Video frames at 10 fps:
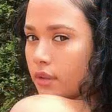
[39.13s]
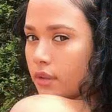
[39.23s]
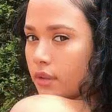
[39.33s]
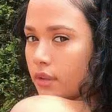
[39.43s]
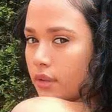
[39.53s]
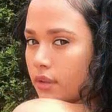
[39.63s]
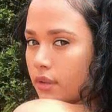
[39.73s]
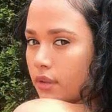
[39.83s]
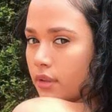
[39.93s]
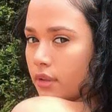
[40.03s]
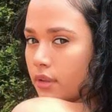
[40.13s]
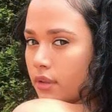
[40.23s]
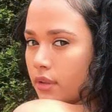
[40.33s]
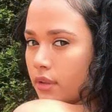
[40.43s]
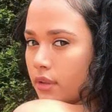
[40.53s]

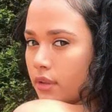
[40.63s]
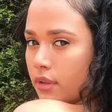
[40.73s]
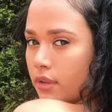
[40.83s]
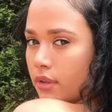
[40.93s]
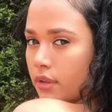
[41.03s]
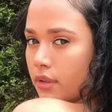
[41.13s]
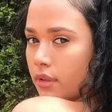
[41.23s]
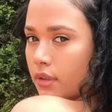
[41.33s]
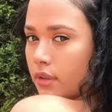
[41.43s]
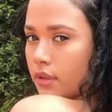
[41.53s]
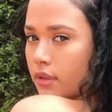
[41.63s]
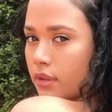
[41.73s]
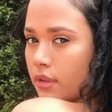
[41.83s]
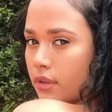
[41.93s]
No one is speaking in this clip.